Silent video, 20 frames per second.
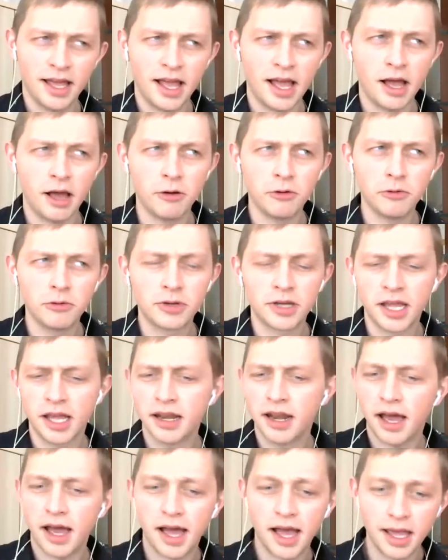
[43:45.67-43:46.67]
how
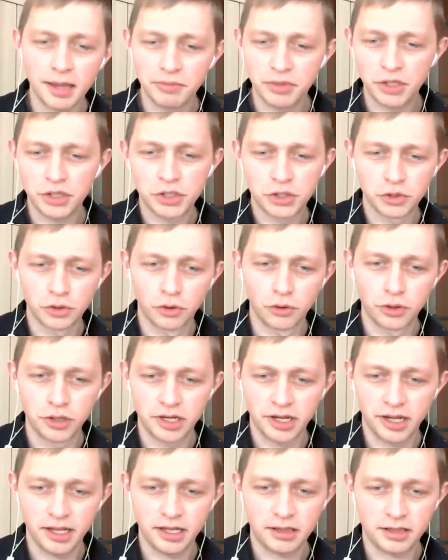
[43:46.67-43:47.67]
can I be sure
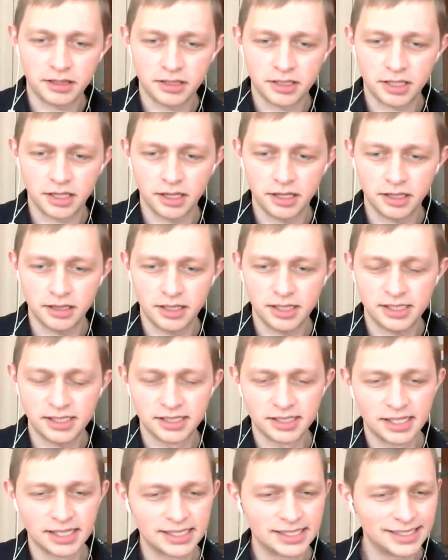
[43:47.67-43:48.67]
that this is
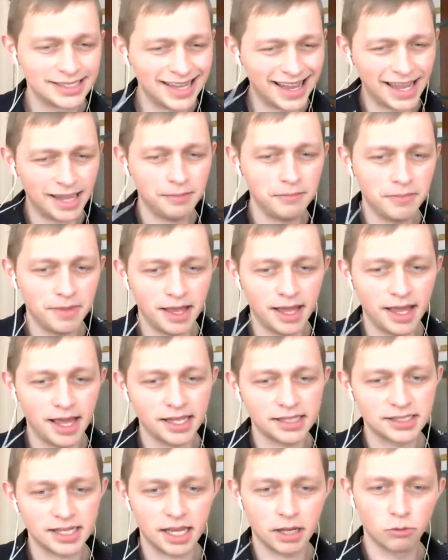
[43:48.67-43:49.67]
the same
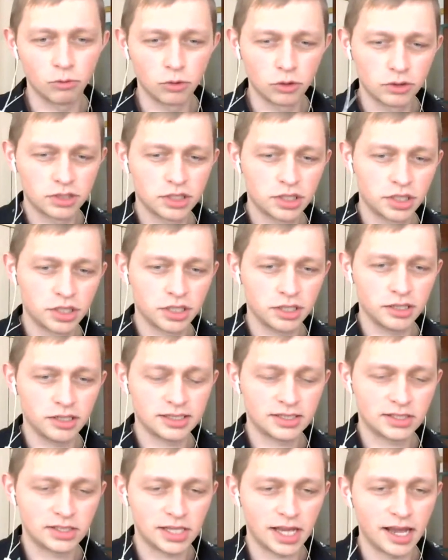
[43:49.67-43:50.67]
as I would
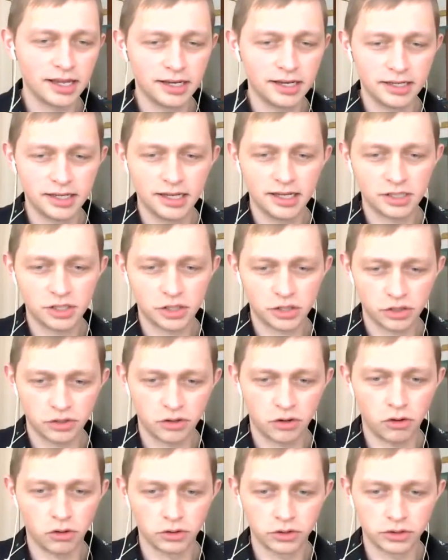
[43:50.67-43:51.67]
sign a
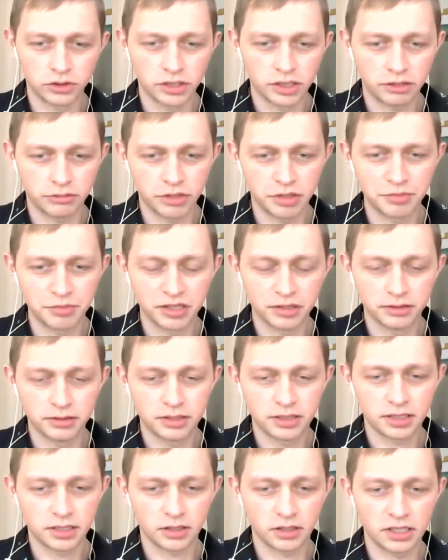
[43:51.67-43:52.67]
shareholder agreement
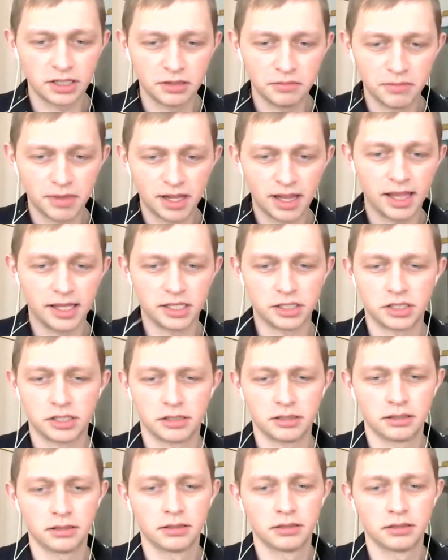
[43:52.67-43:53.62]
in Malaysia?